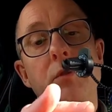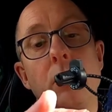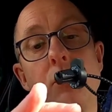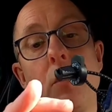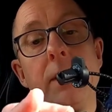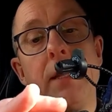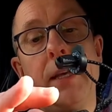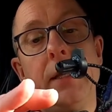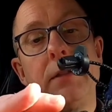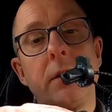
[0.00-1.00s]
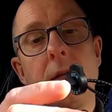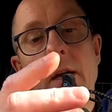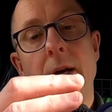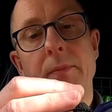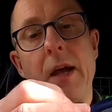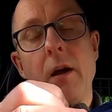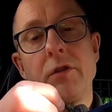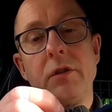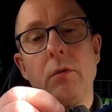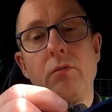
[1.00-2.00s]
So I tried these. They
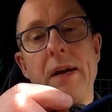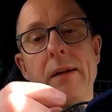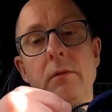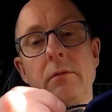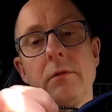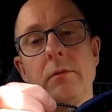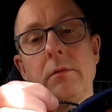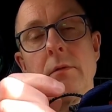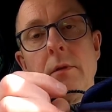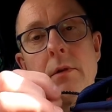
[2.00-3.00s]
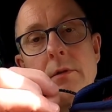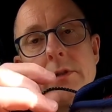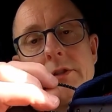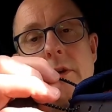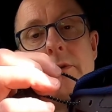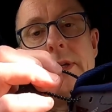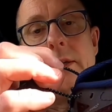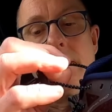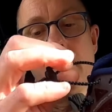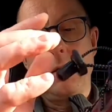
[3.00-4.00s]
are still round
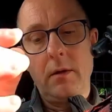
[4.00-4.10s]
design,